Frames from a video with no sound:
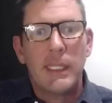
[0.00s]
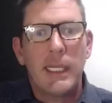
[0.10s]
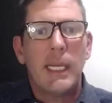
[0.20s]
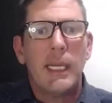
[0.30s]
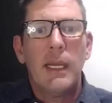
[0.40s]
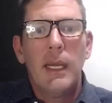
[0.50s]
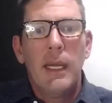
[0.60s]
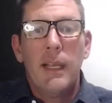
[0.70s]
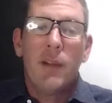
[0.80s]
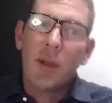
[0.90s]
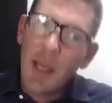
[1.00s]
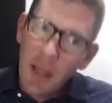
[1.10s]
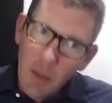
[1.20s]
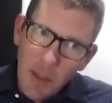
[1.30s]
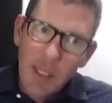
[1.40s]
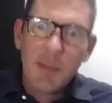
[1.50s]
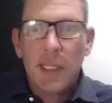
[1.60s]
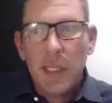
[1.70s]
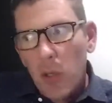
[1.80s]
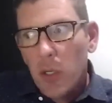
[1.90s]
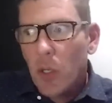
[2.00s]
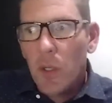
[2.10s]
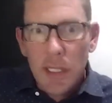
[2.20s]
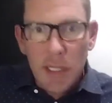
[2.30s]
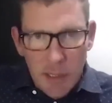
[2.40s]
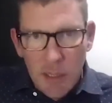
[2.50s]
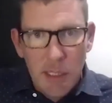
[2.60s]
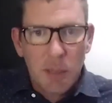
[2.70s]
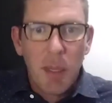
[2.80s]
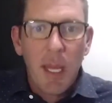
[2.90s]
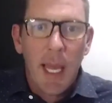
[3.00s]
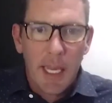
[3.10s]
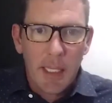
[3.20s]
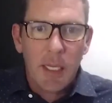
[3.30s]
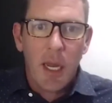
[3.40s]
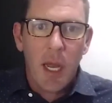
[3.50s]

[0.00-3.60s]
and even though Keller Williams is local, it's big, you know.